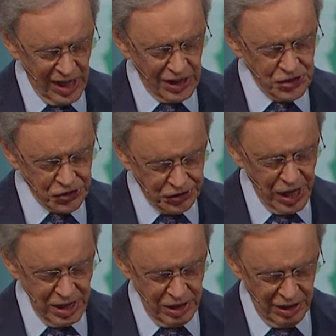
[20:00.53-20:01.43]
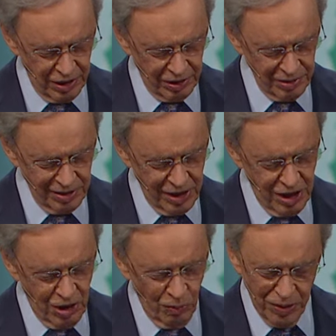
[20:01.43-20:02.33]
Stay here
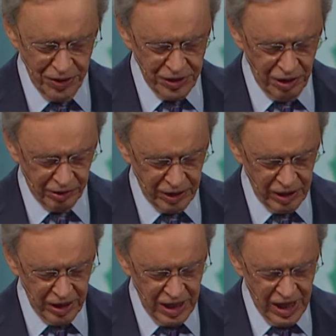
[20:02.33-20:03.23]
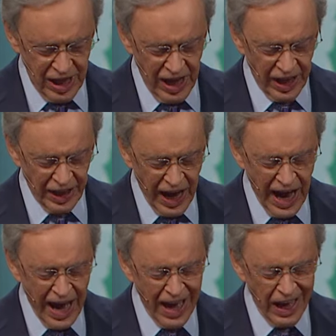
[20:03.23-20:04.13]
with the donkey, and
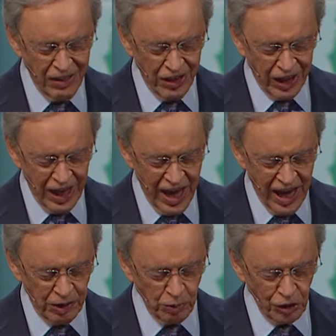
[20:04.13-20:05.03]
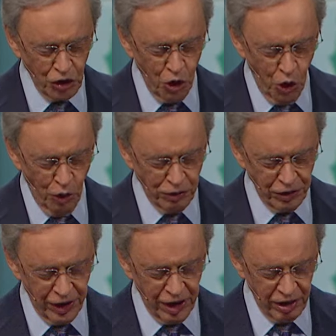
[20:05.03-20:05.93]
I and the lad will go over
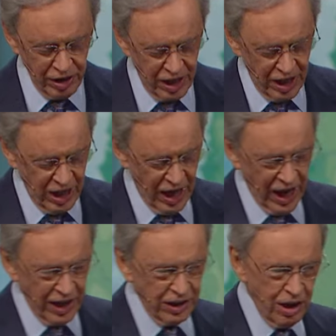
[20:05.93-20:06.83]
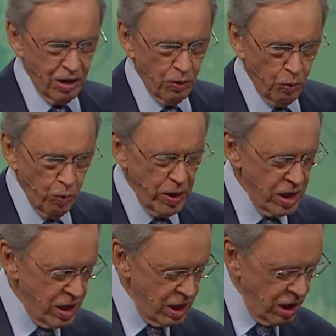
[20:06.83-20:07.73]
there, and
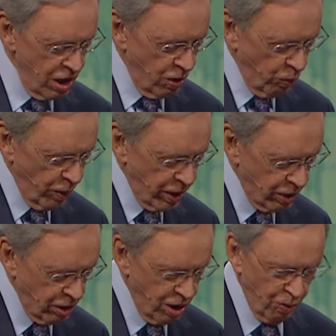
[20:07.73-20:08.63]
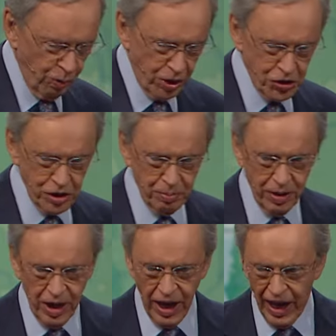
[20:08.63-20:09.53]
we will worship
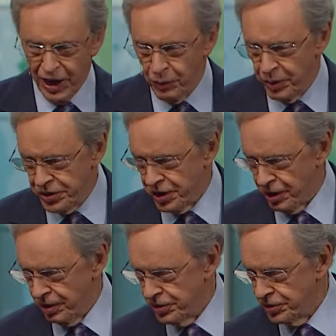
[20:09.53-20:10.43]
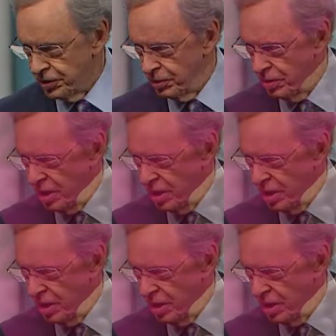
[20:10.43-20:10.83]
and return to you.